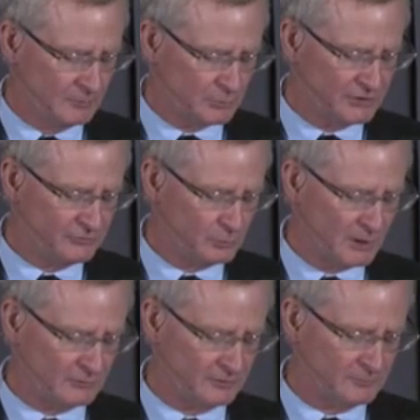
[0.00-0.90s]
Please
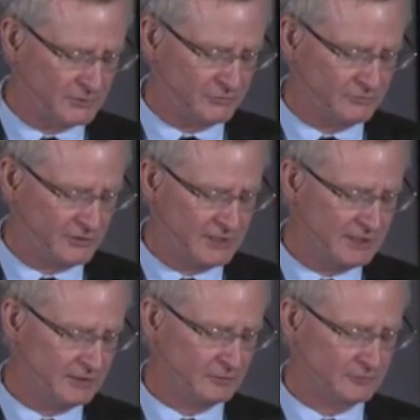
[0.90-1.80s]
welcome Mrs.
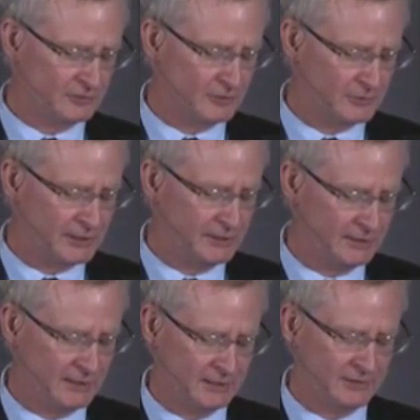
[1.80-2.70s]
E.Hill DeLoney
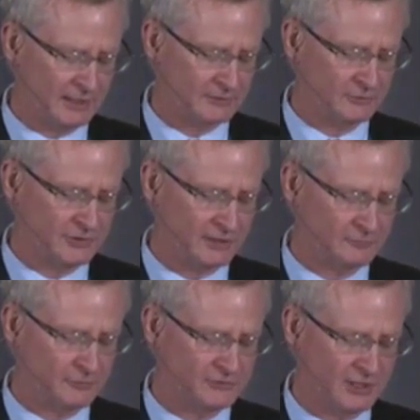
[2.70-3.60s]
and Dr.
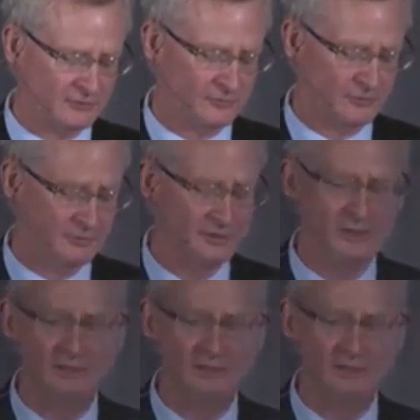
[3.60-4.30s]
Jennifer Johnson